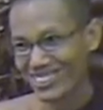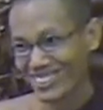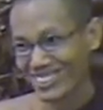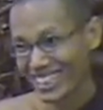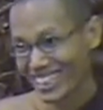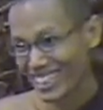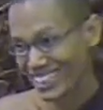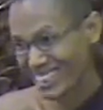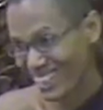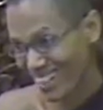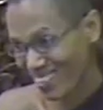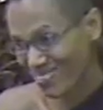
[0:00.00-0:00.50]
to
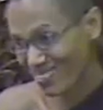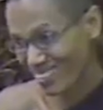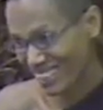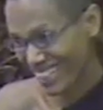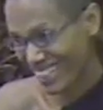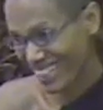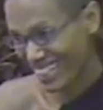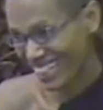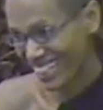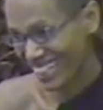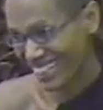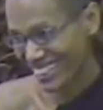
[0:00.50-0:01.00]
say
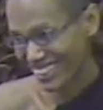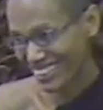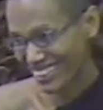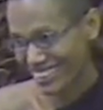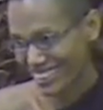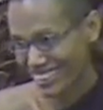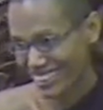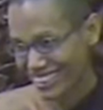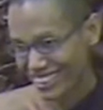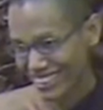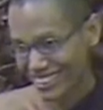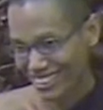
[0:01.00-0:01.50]
something.
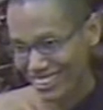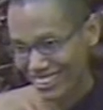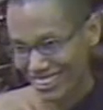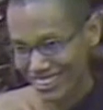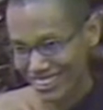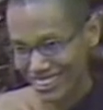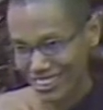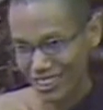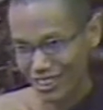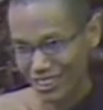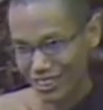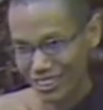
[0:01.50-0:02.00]

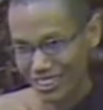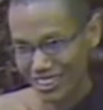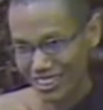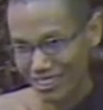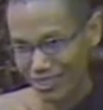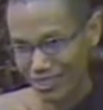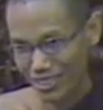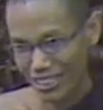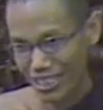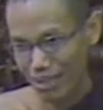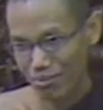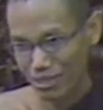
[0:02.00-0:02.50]
Uh,
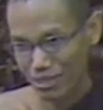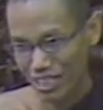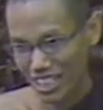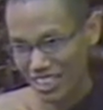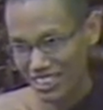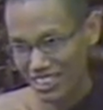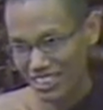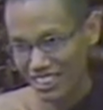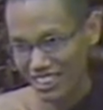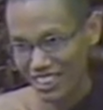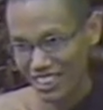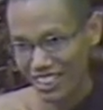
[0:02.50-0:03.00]

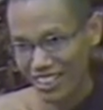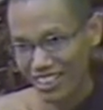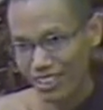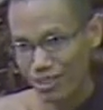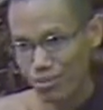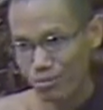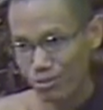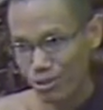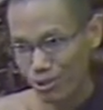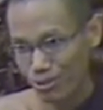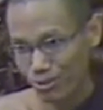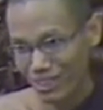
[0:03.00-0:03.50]
sometimes
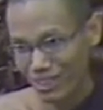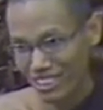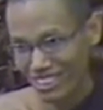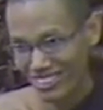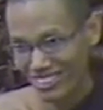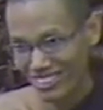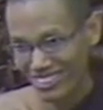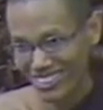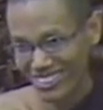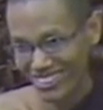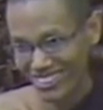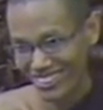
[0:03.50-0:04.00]
scary movie,
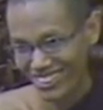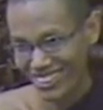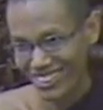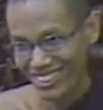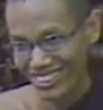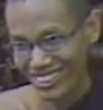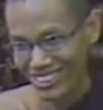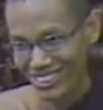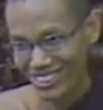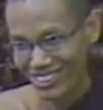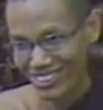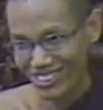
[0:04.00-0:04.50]
you know,
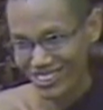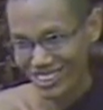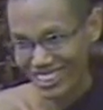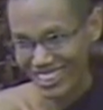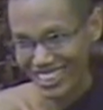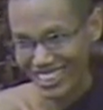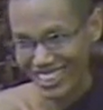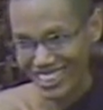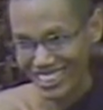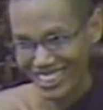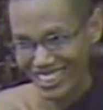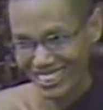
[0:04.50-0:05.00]
you
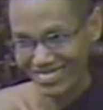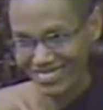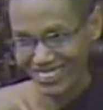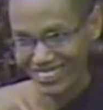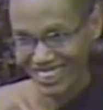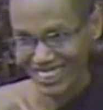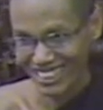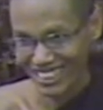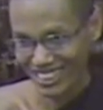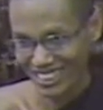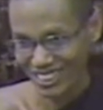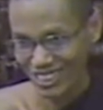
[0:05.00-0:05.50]
scary
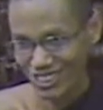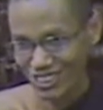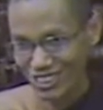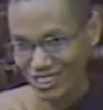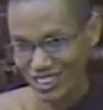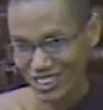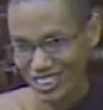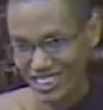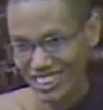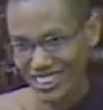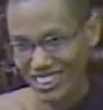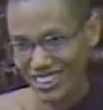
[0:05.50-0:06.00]
but you
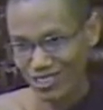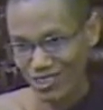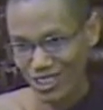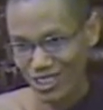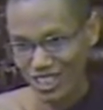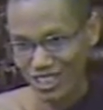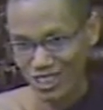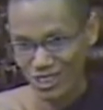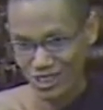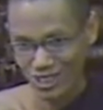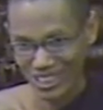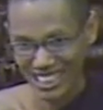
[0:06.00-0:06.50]
still
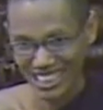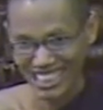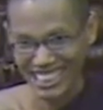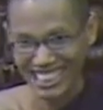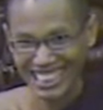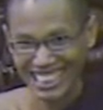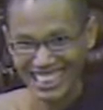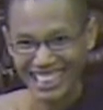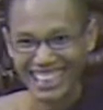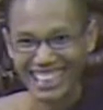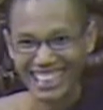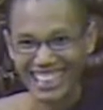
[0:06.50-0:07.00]
want to see.